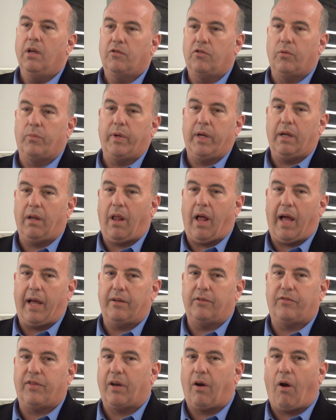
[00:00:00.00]
to
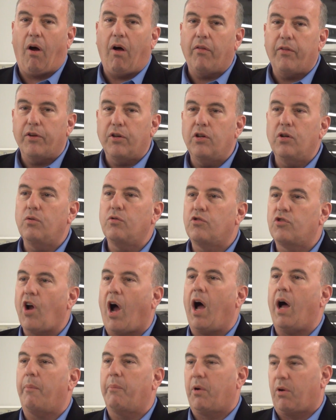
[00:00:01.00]
realize that all the new
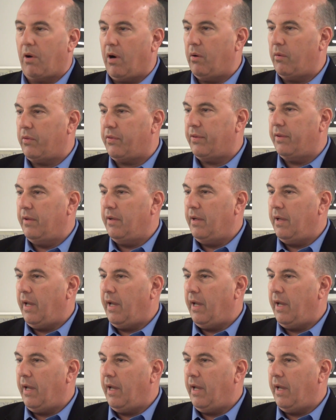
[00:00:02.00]
job growth